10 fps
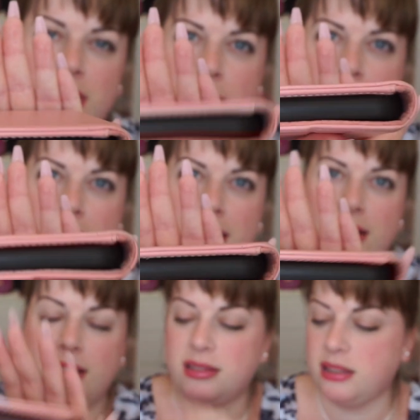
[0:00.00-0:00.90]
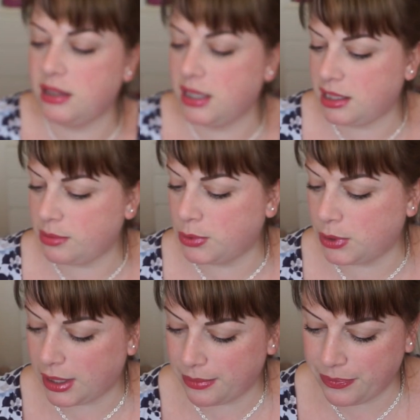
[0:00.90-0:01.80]
going to be slightly
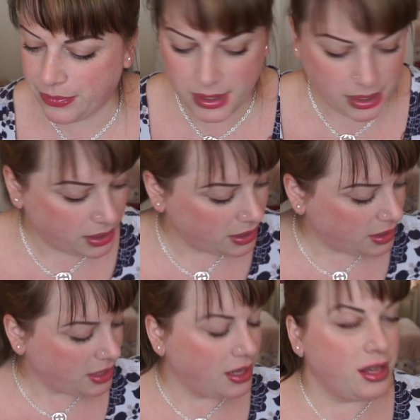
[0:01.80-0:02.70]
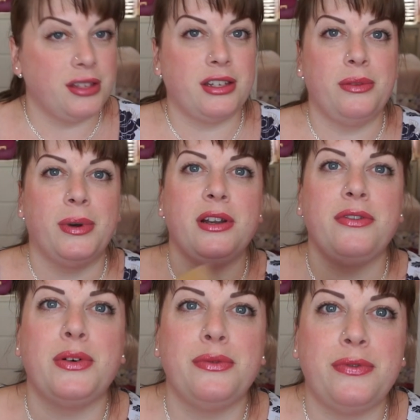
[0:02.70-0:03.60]
smaller. So the one
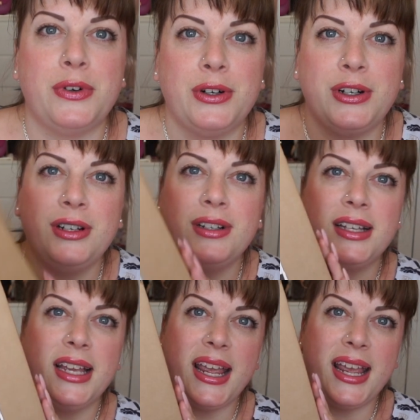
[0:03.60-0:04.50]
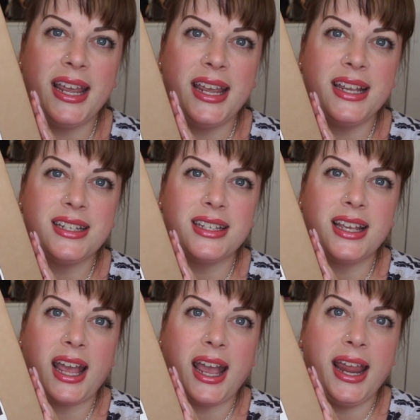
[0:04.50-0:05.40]
I've gone for is
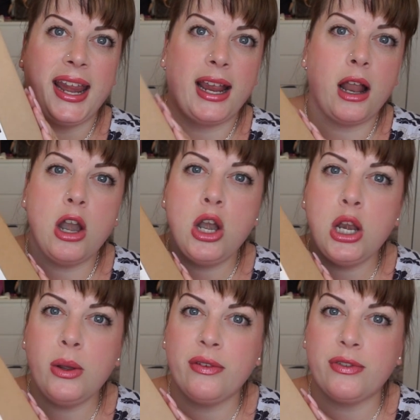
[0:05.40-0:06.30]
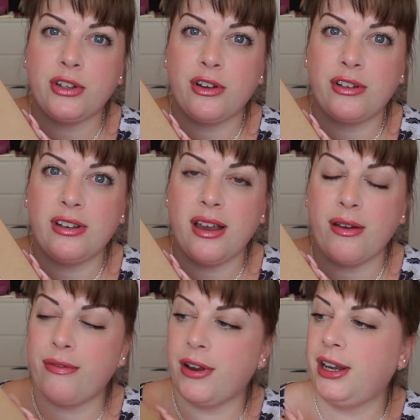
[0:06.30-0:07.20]
a Louis Vuitton
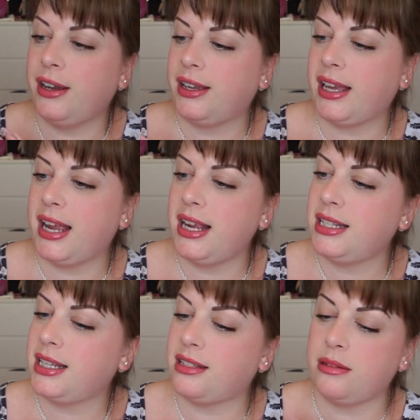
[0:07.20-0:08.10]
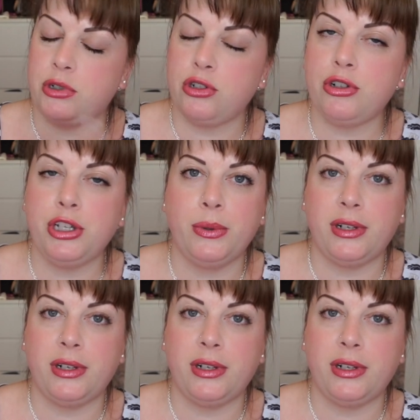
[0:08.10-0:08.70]
folio case, as I'm sure you